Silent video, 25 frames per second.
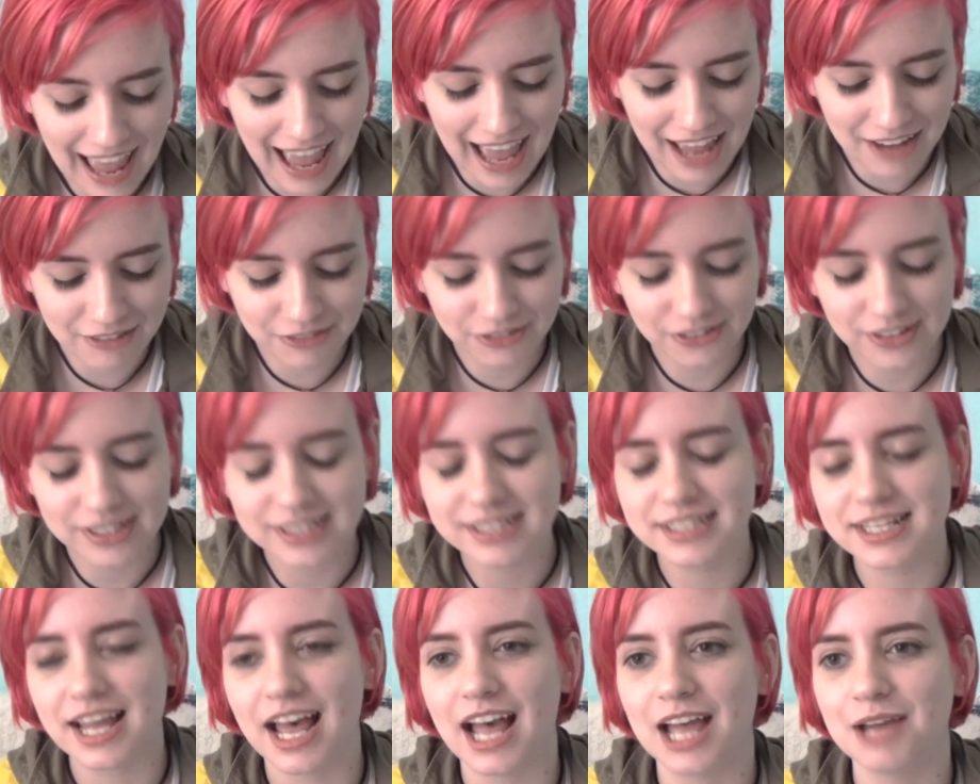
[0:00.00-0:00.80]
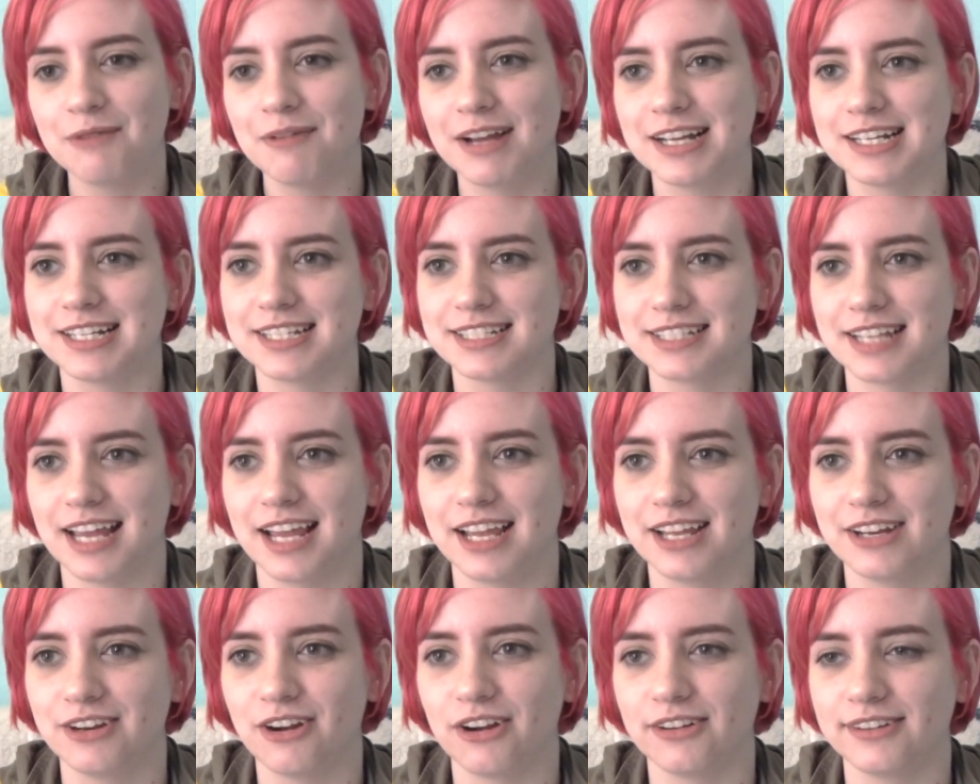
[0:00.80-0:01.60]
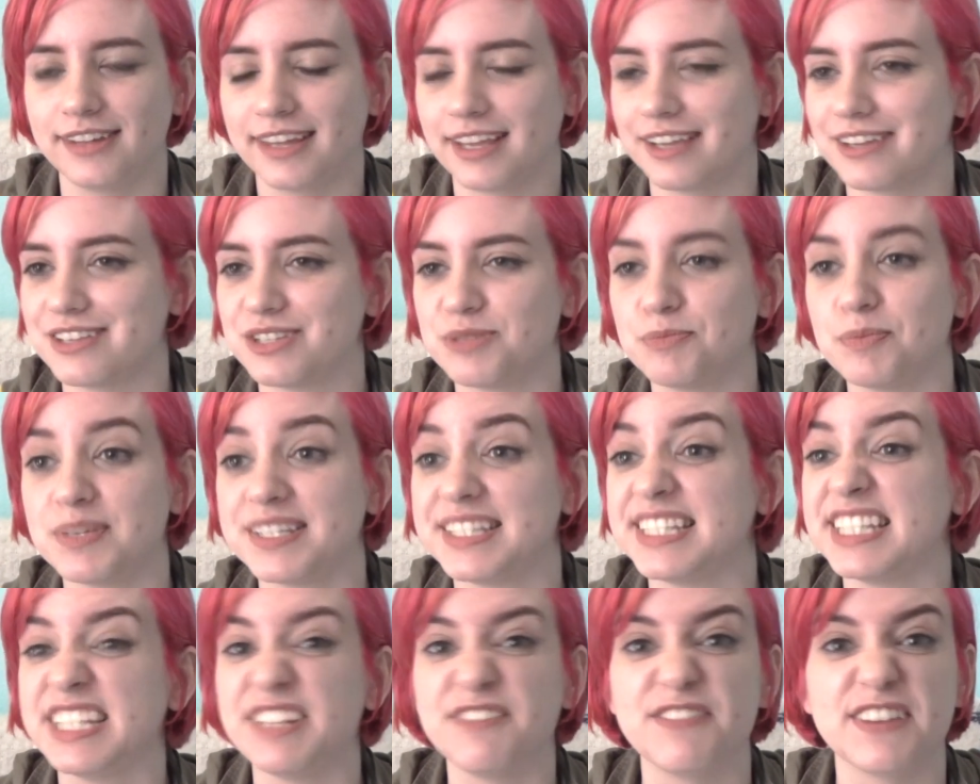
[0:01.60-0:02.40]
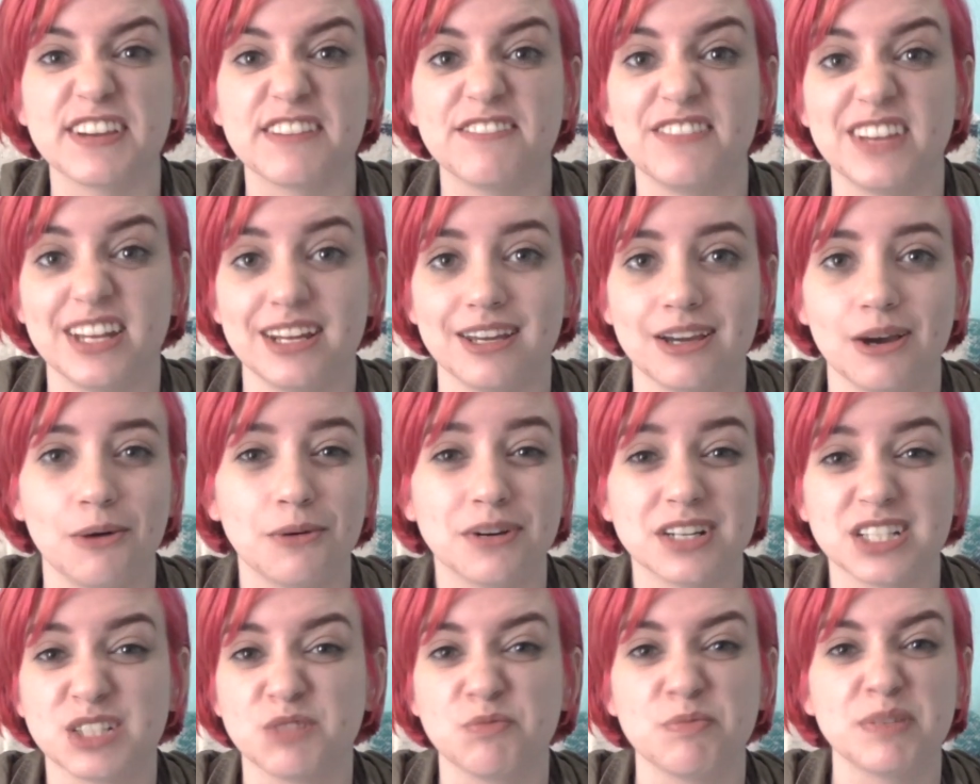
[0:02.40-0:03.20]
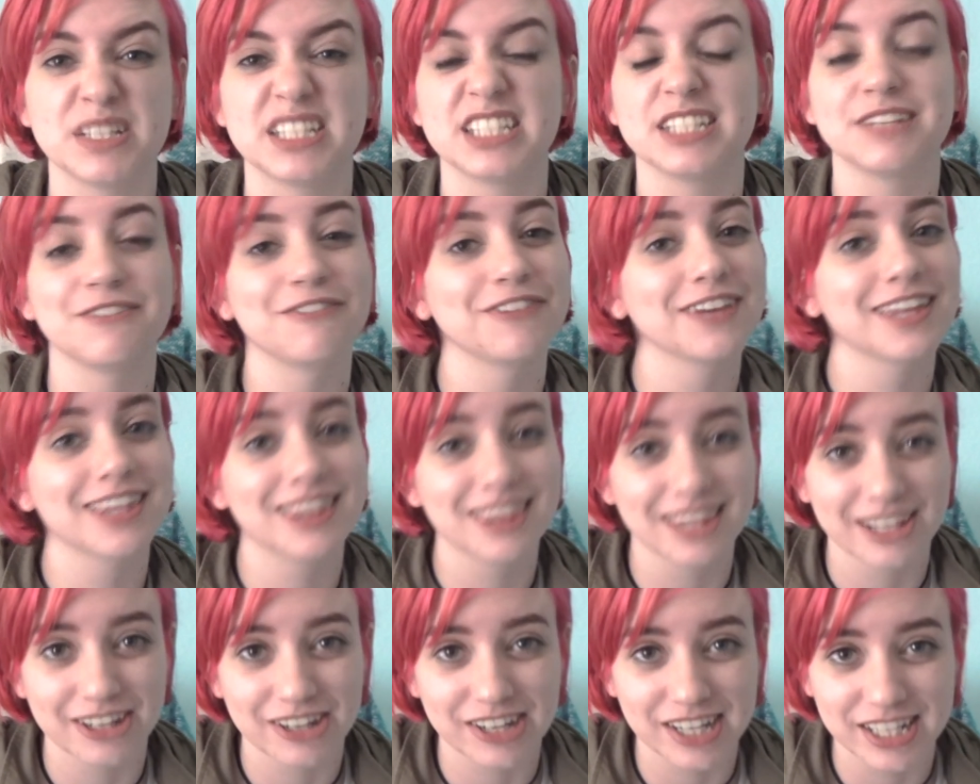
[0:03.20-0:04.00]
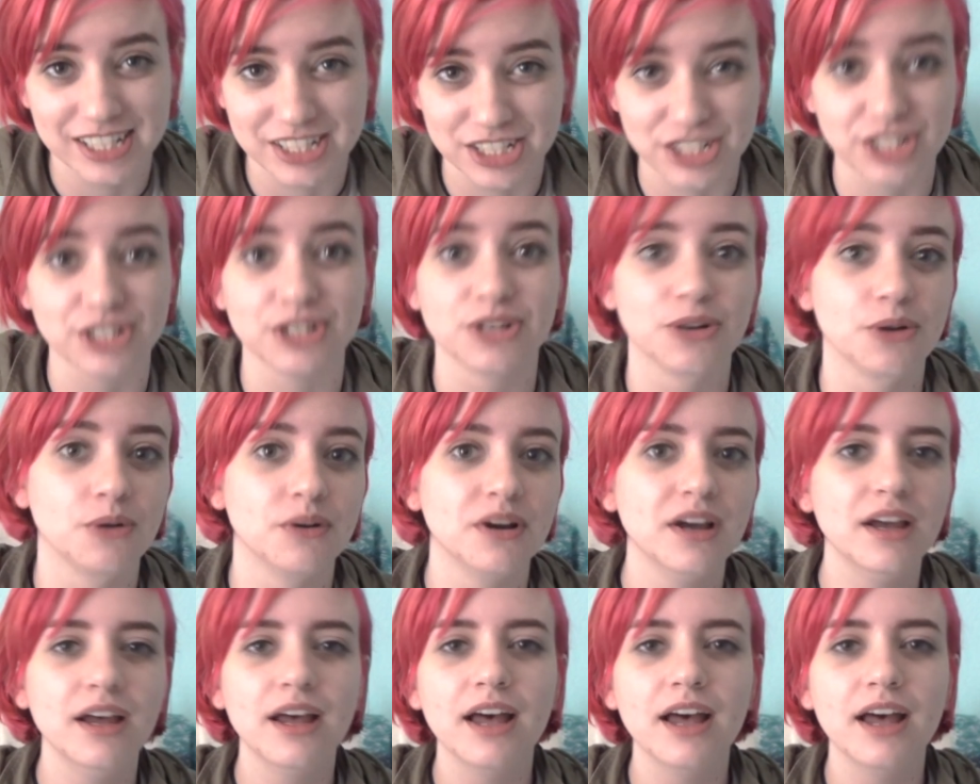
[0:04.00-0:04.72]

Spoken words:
Every time I decide on like a specific video or a specific theory to do,